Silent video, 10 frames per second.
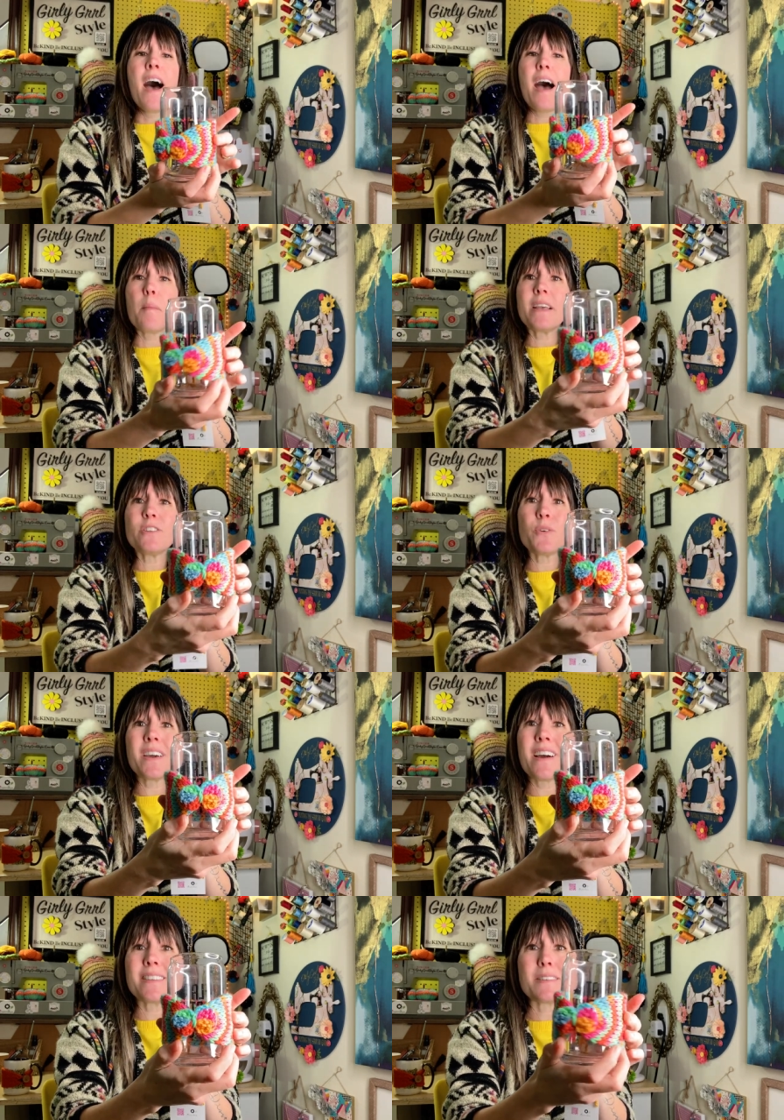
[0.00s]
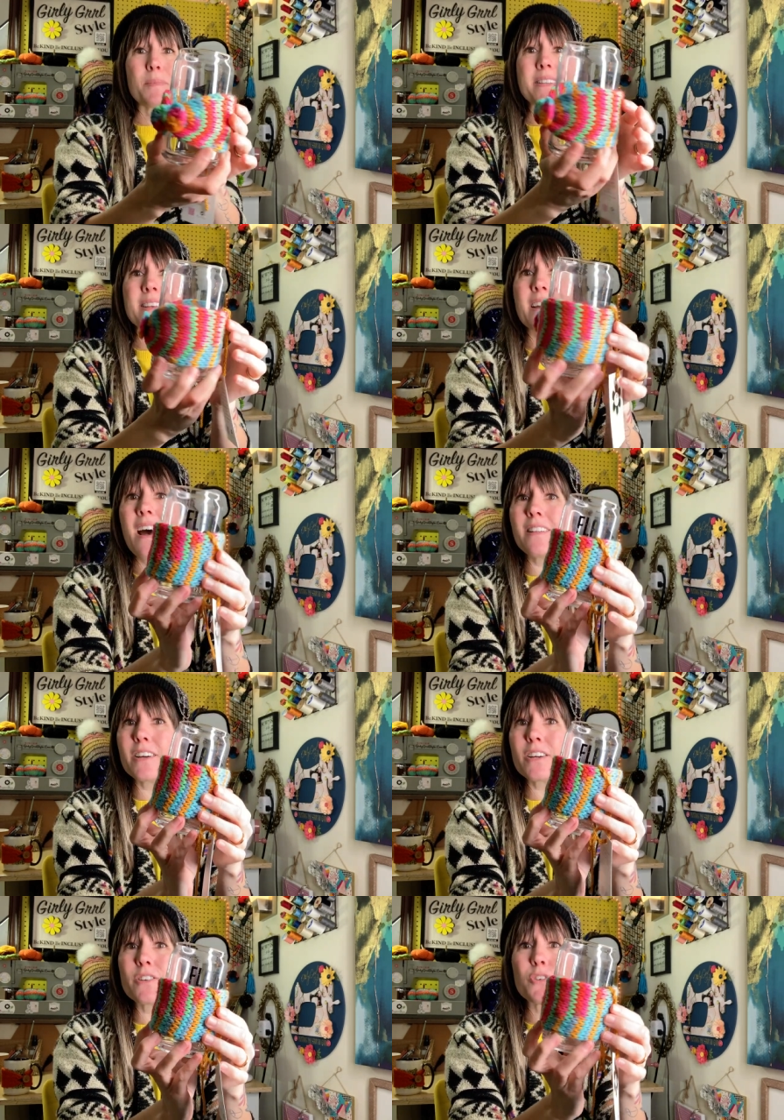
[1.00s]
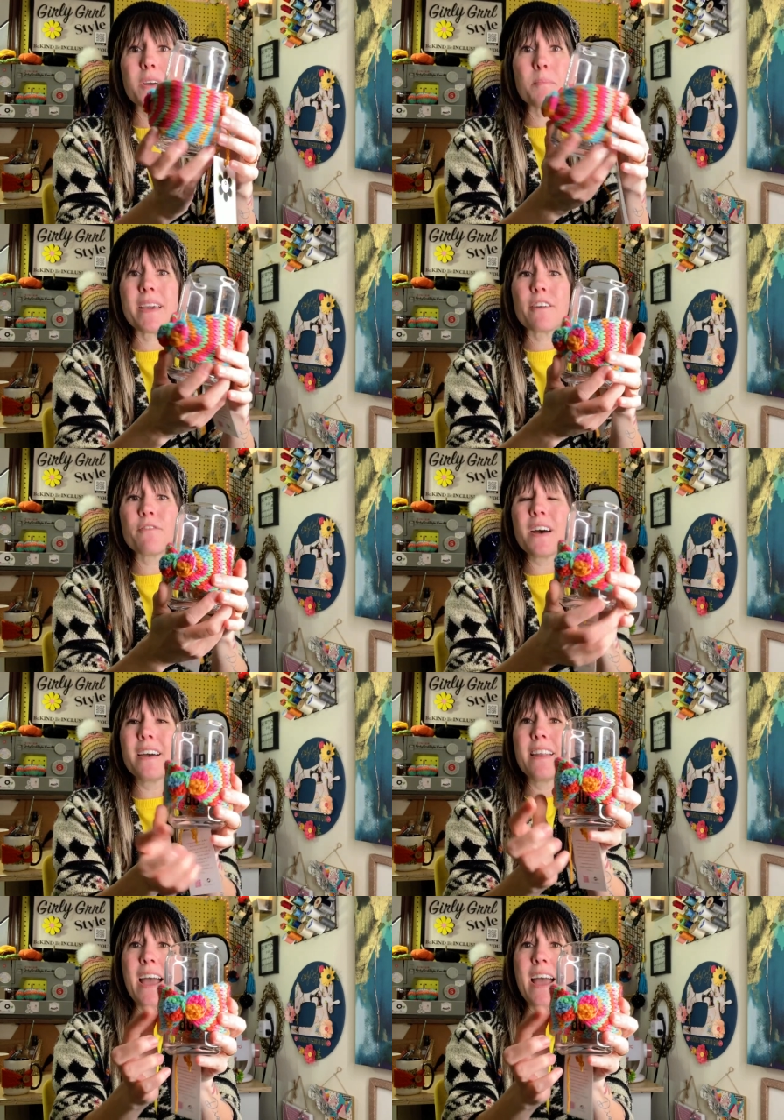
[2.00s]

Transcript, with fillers: um, and you can customize the colors, you can make it fun.